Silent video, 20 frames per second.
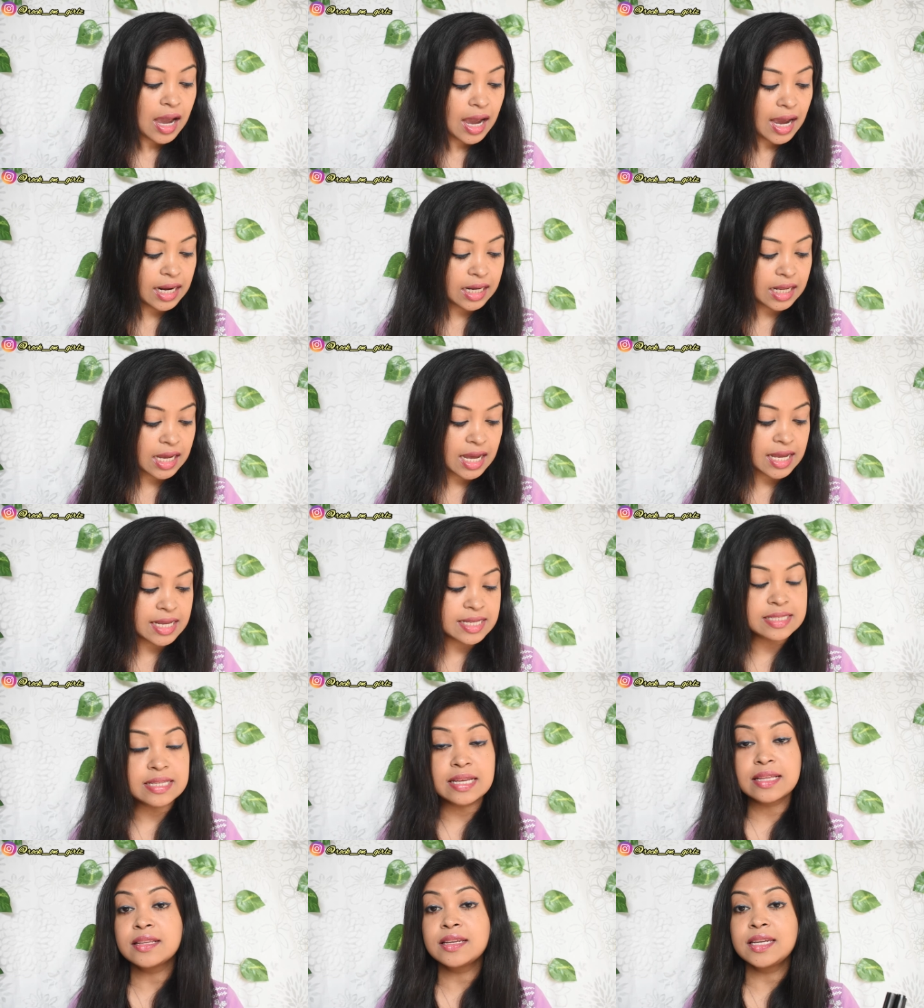And guys,
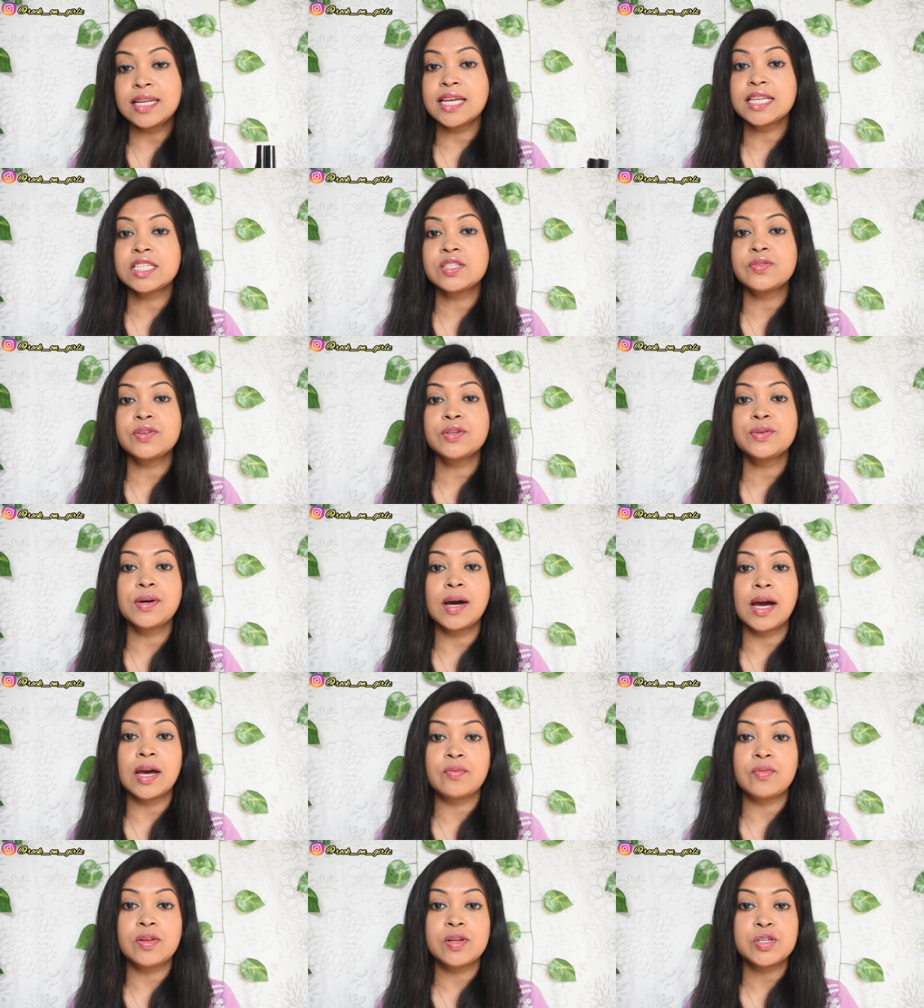in the next video,
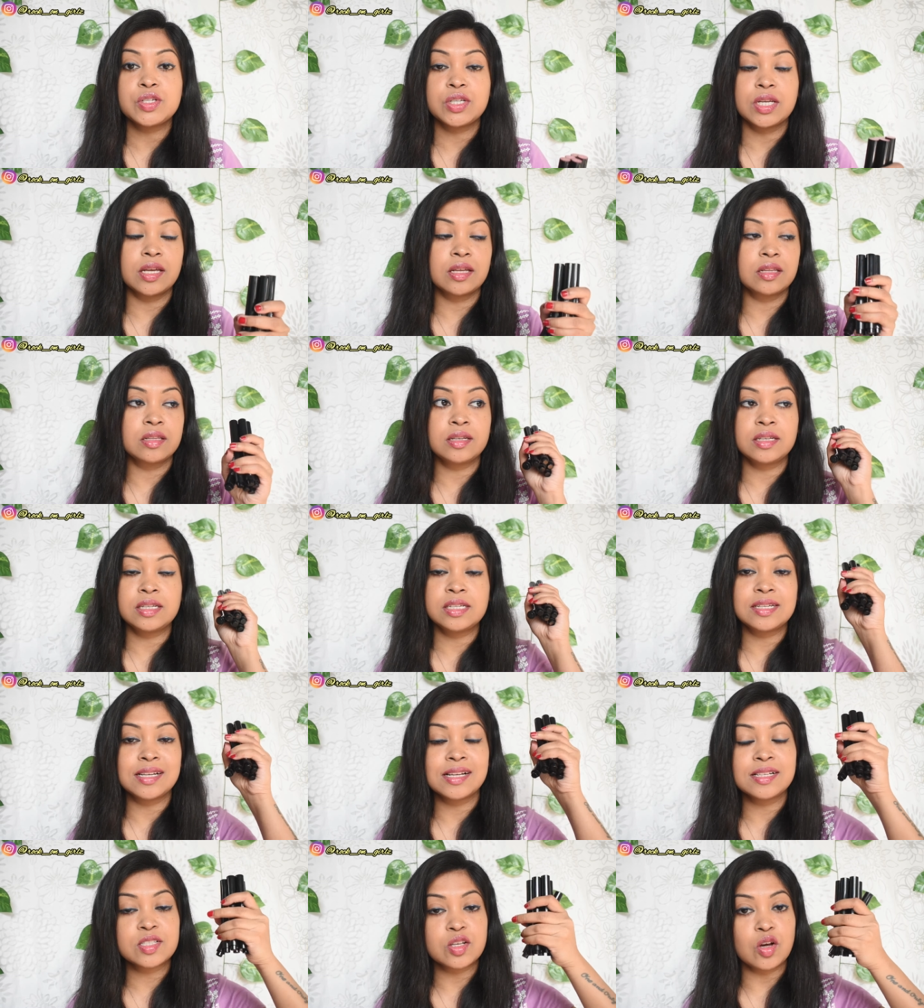I will share the
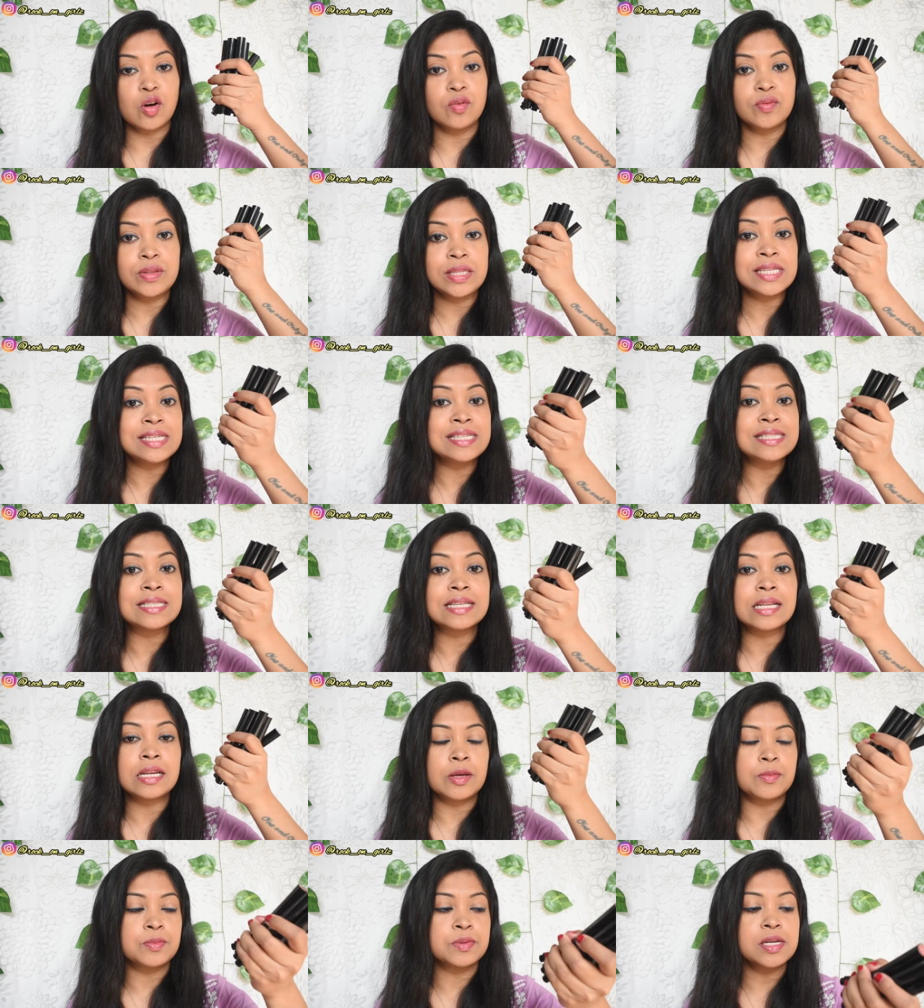details of these
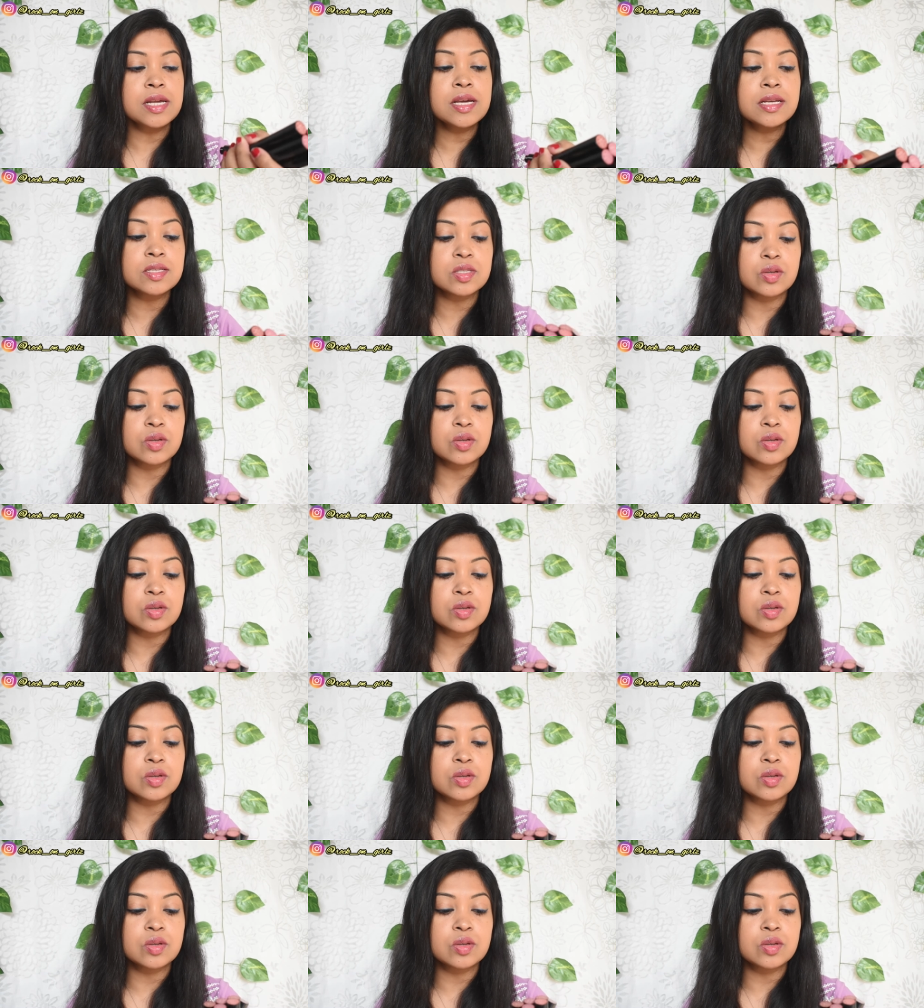lipsticks.